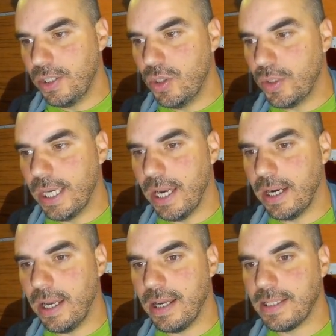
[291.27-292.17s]
you
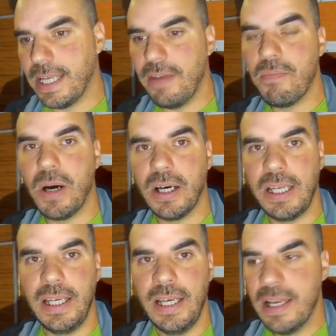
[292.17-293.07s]
can save
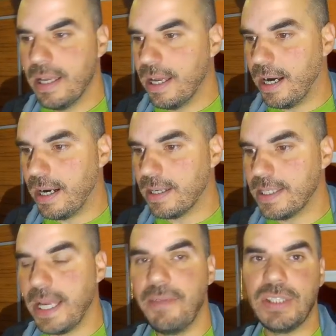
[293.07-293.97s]
money,
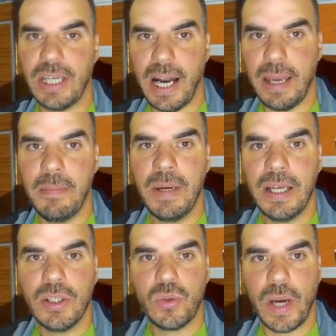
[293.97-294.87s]
save time
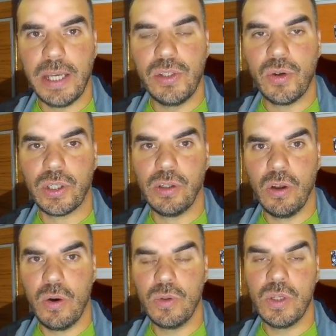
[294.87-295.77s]
drying your
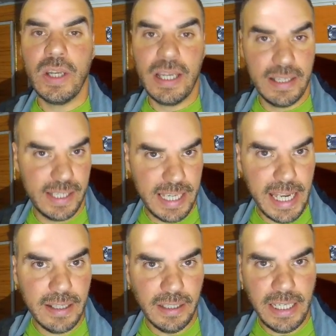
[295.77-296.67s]
clothes,
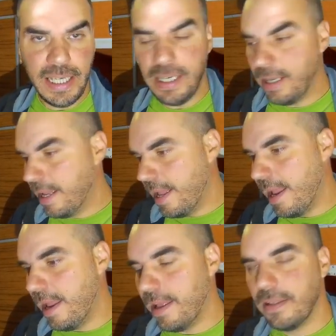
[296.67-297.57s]
stay clean,
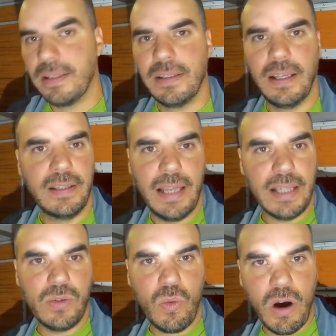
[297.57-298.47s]
and
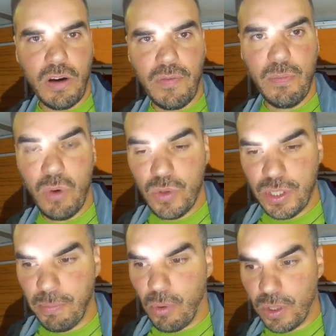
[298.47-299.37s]
that's one of the
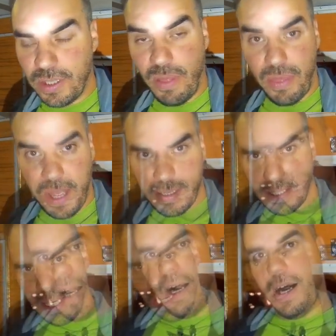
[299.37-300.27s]
most important
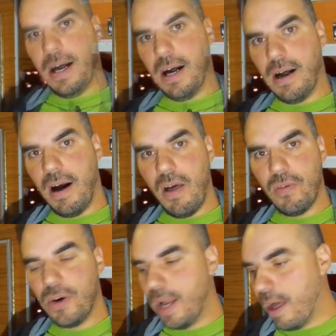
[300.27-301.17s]
things.
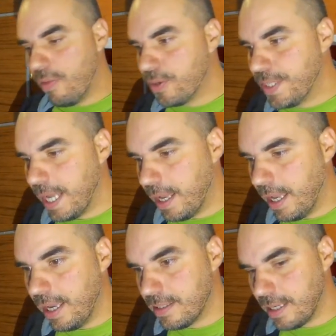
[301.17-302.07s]
Other
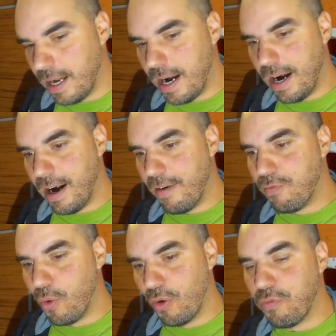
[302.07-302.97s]
thing is
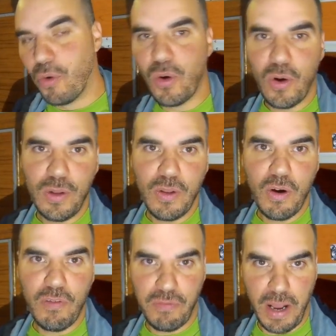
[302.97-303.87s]
for all
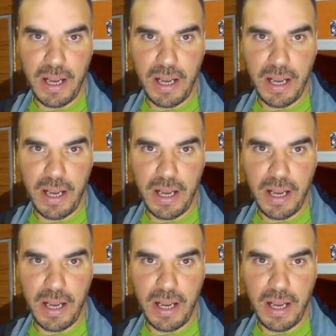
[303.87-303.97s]
of